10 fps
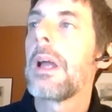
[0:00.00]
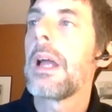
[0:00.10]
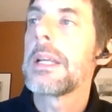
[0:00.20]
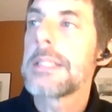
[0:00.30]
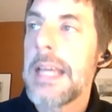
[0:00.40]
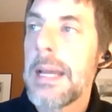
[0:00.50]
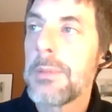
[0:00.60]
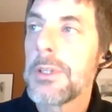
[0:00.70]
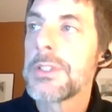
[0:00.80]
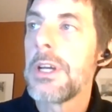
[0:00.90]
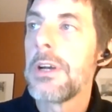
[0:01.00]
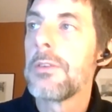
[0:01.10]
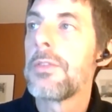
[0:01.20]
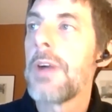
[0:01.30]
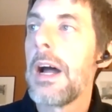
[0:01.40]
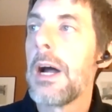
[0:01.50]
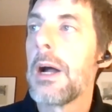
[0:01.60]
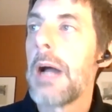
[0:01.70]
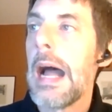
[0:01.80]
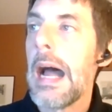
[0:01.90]
examples of
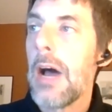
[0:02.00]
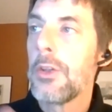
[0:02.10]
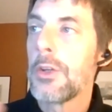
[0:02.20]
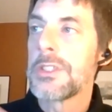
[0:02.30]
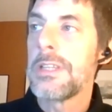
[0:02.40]
how those